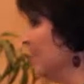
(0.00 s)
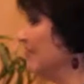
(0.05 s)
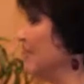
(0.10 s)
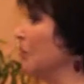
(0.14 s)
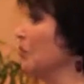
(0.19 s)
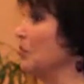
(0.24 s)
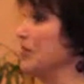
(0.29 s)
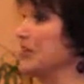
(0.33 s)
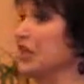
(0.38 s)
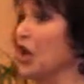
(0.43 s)

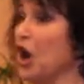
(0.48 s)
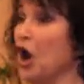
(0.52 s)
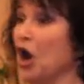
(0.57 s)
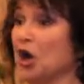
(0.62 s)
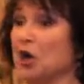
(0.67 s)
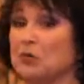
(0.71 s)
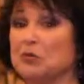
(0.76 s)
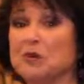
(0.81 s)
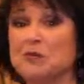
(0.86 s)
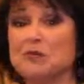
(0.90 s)
For with the
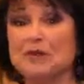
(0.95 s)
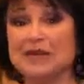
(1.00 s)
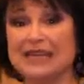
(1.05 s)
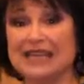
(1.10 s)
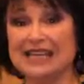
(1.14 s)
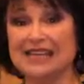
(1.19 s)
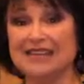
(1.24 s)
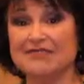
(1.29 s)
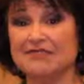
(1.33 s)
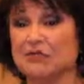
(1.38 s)
heart we
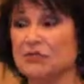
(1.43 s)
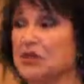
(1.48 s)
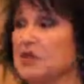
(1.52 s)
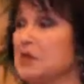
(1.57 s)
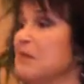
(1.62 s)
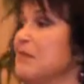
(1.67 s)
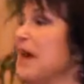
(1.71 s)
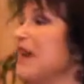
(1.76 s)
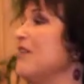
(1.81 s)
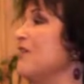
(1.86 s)
believe, with
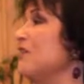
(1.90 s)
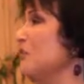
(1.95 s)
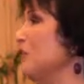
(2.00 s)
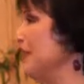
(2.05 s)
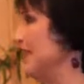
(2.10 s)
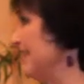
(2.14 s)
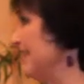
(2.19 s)
the mouth we